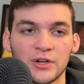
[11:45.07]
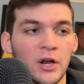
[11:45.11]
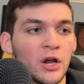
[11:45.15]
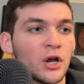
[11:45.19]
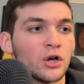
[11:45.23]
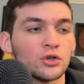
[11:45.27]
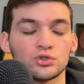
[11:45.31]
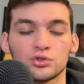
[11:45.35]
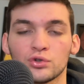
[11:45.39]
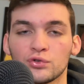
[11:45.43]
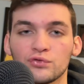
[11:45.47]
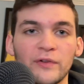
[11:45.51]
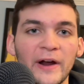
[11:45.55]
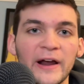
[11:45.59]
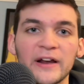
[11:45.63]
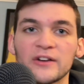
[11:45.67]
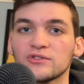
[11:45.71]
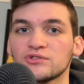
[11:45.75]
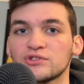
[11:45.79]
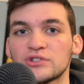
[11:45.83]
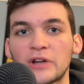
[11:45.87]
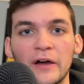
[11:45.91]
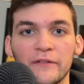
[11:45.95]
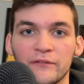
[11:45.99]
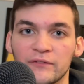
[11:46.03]
so
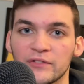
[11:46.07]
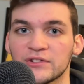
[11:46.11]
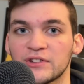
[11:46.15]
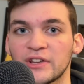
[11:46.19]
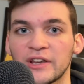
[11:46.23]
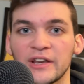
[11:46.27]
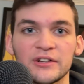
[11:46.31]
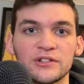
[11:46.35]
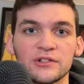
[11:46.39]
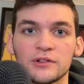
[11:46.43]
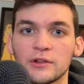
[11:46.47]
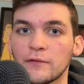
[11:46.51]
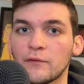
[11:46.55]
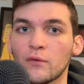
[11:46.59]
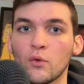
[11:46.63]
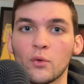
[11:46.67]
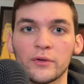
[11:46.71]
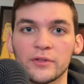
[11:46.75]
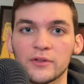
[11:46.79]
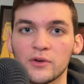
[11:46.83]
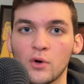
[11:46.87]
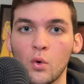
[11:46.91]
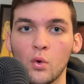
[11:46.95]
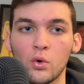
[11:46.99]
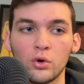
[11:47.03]
Randall's not fatigued in the fourth
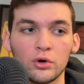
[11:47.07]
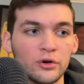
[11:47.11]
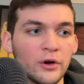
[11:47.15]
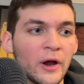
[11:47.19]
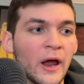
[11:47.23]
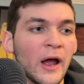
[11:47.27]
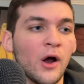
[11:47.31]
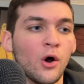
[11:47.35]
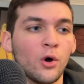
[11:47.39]
quarter,